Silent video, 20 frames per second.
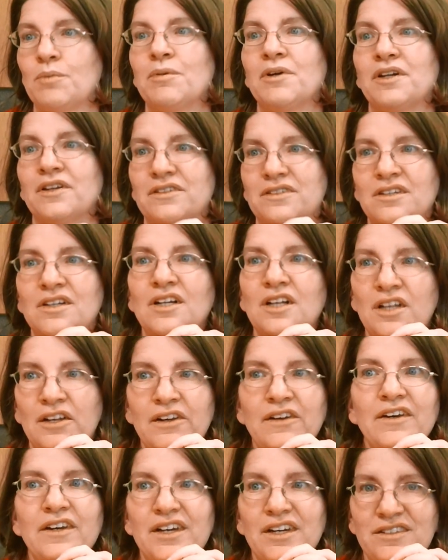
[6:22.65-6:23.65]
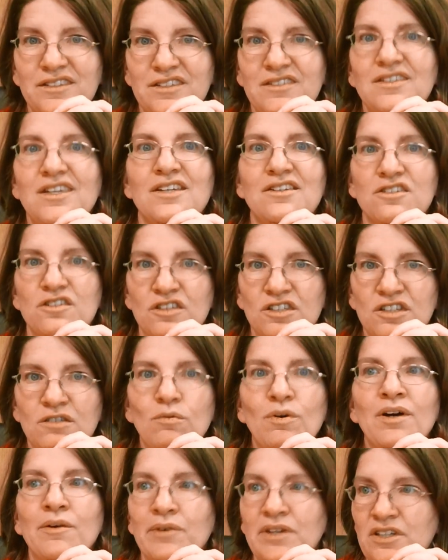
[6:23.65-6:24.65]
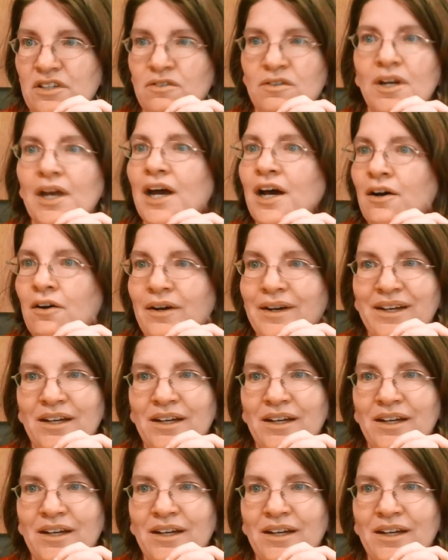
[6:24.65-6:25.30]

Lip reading: but it's essential to what we do now.